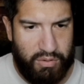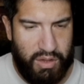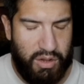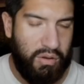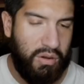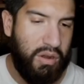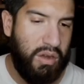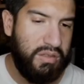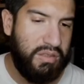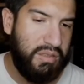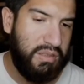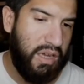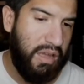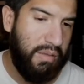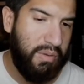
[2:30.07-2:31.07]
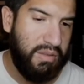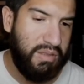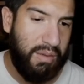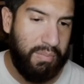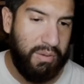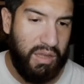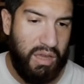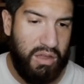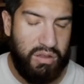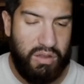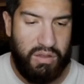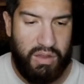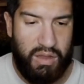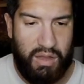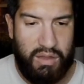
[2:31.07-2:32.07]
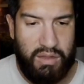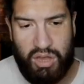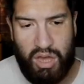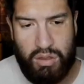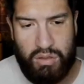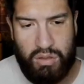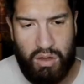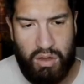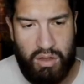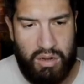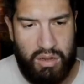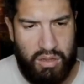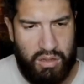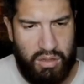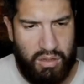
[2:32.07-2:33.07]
that your content type is application that JSON